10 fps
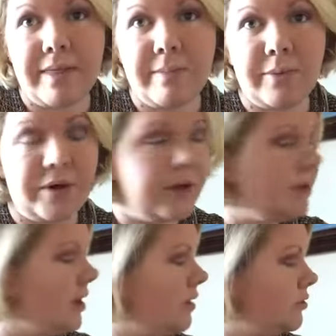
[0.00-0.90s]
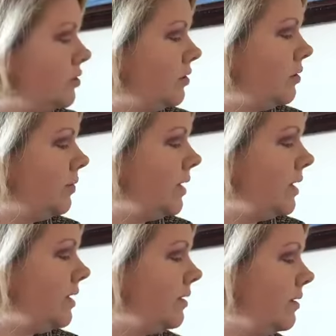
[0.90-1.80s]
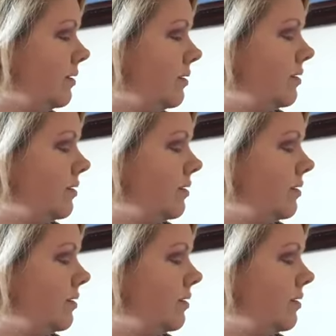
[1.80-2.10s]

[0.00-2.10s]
the book. I'll show you right here.